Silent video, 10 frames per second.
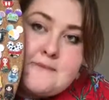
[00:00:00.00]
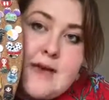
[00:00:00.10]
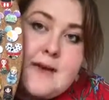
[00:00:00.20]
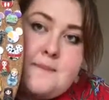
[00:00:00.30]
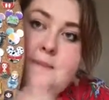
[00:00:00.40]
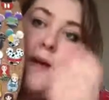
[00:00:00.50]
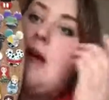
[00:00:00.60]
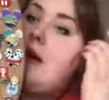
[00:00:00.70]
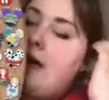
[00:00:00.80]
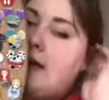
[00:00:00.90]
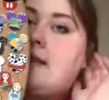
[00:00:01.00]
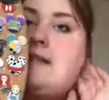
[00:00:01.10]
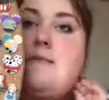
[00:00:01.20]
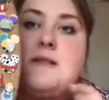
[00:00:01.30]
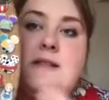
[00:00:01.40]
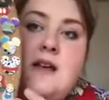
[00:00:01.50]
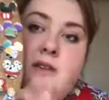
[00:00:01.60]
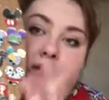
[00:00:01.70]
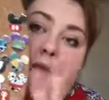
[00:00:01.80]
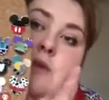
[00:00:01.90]
yeah, I can see
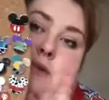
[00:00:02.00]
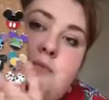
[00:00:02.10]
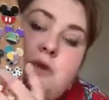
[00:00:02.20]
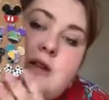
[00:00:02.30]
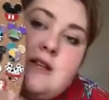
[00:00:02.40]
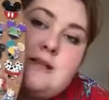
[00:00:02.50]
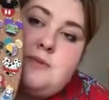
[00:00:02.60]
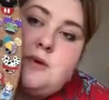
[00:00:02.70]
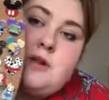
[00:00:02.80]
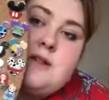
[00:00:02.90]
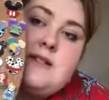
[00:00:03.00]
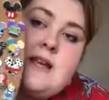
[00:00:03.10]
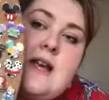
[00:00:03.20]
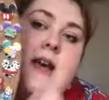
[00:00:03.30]
myself with more of these boards.